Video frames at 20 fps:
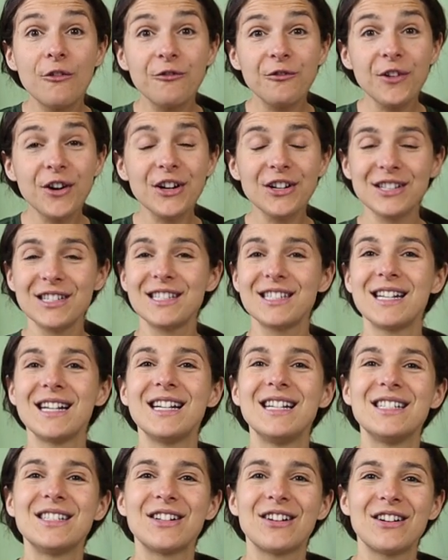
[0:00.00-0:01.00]
First,
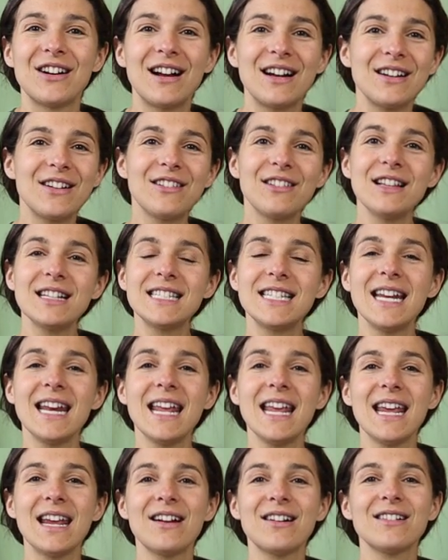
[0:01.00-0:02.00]
turn on your
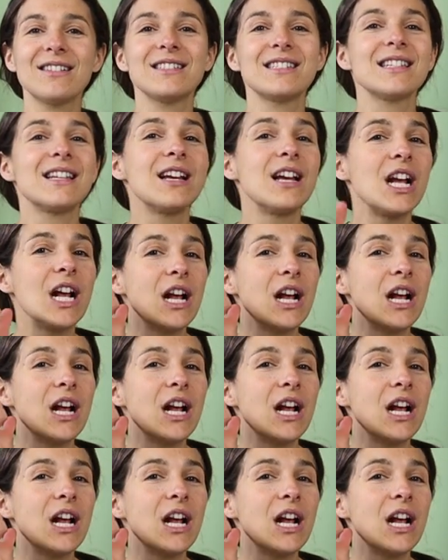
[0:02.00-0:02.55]
listening ears.